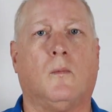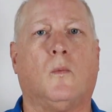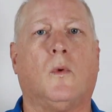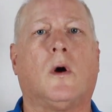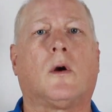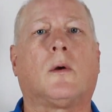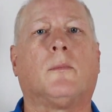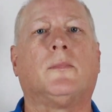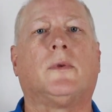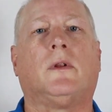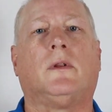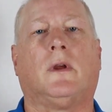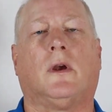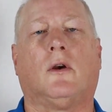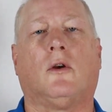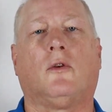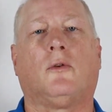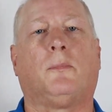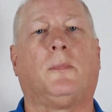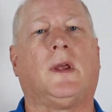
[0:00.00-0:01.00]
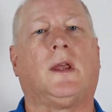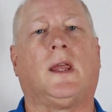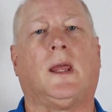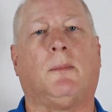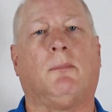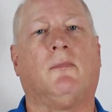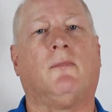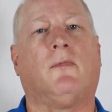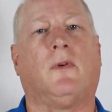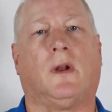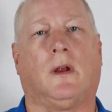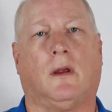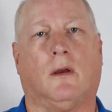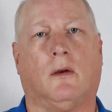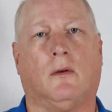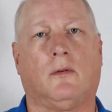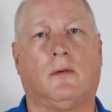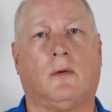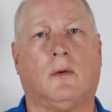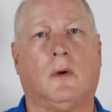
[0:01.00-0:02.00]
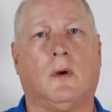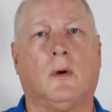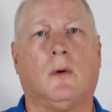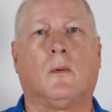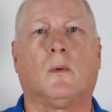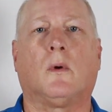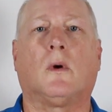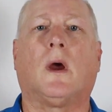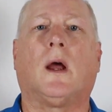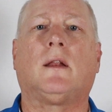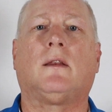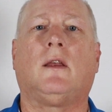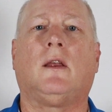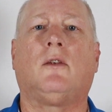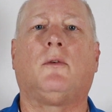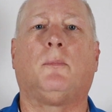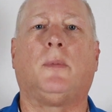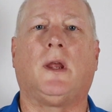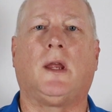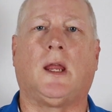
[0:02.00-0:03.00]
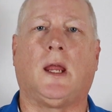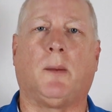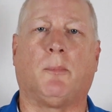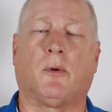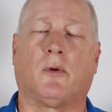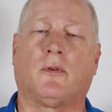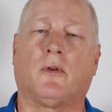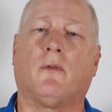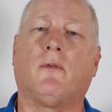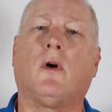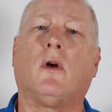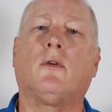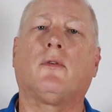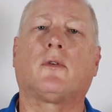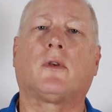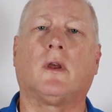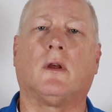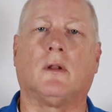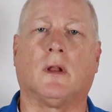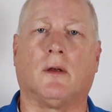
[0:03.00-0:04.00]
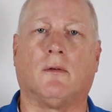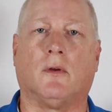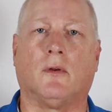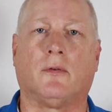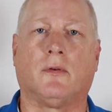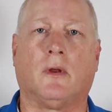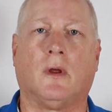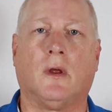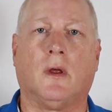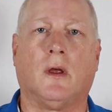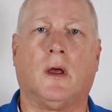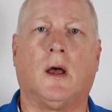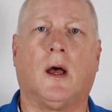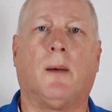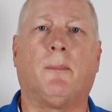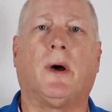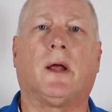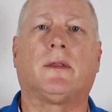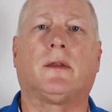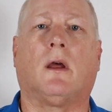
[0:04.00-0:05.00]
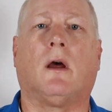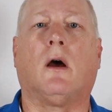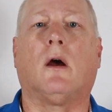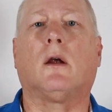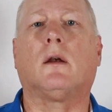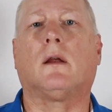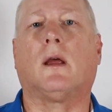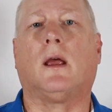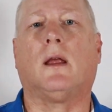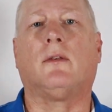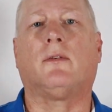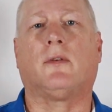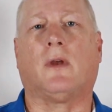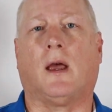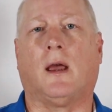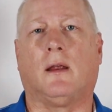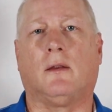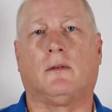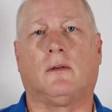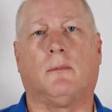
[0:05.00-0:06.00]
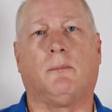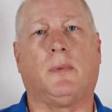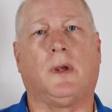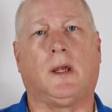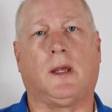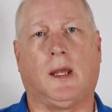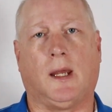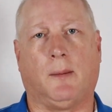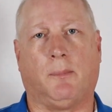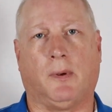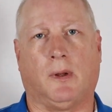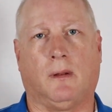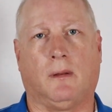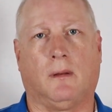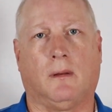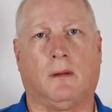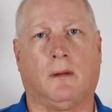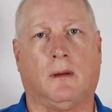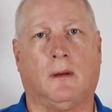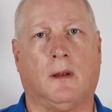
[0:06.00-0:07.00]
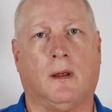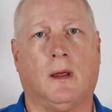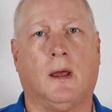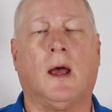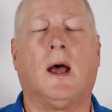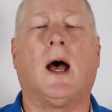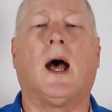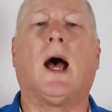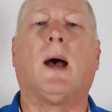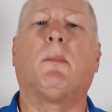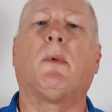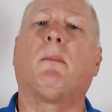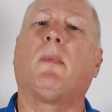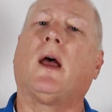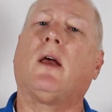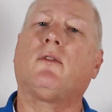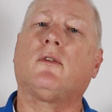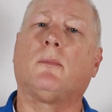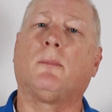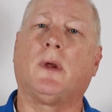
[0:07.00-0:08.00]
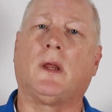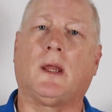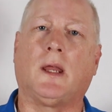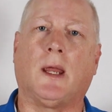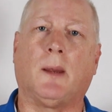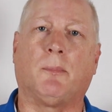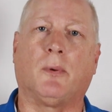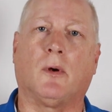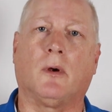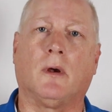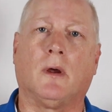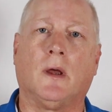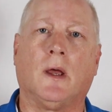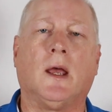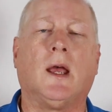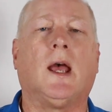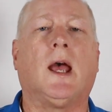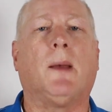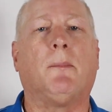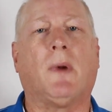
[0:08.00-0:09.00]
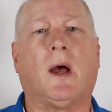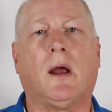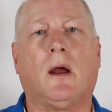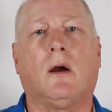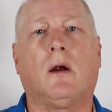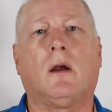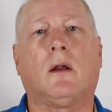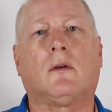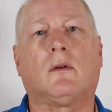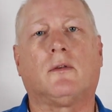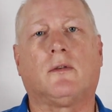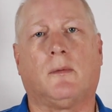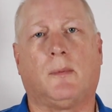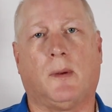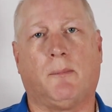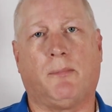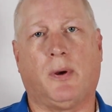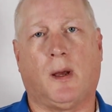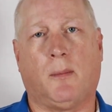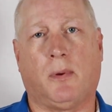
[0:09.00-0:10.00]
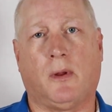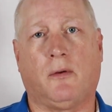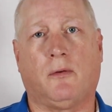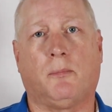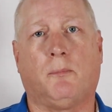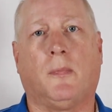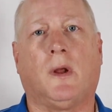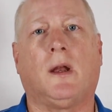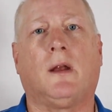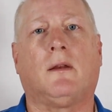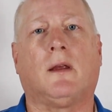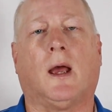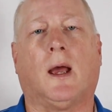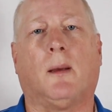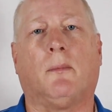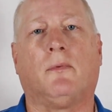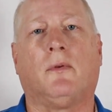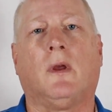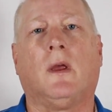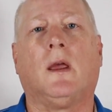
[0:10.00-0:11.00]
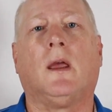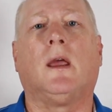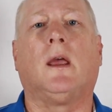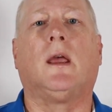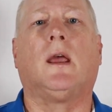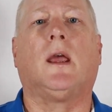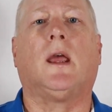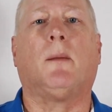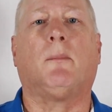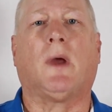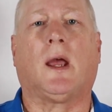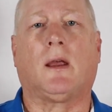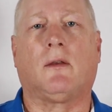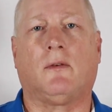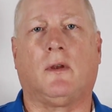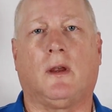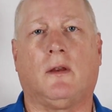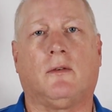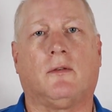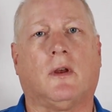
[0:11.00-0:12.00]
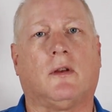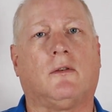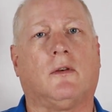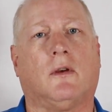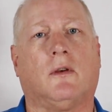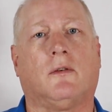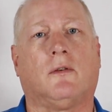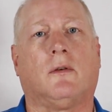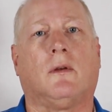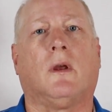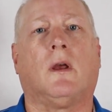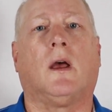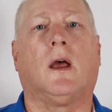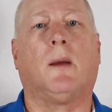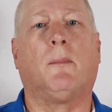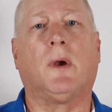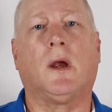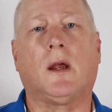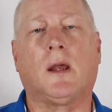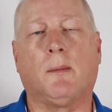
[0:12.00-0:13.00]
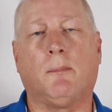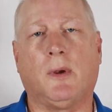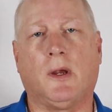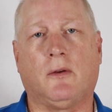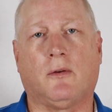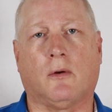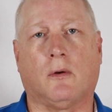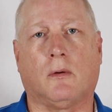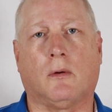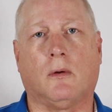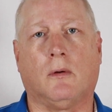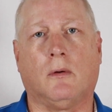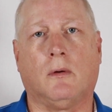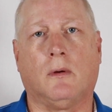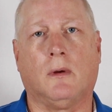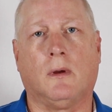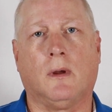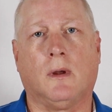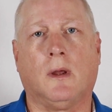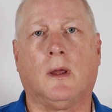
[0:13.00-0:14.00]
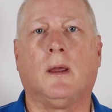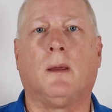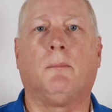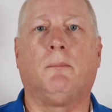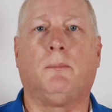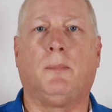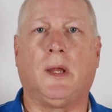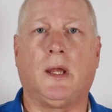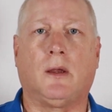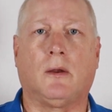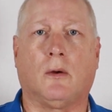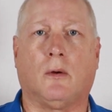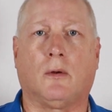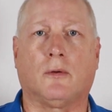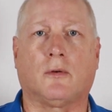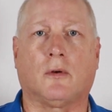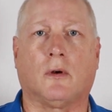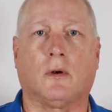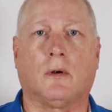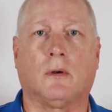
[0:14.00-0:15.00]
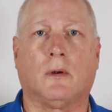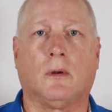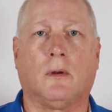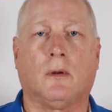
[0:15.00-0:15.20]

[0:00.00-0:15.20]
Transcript: Welcome to Daryl's Beekeeping videos, where I teach beekeepers of all skill levels about the art and science of beekeeping. I'm a master beekeeper, and my articles have been published many times in magazines such as American Bee Journal, Bee Culture,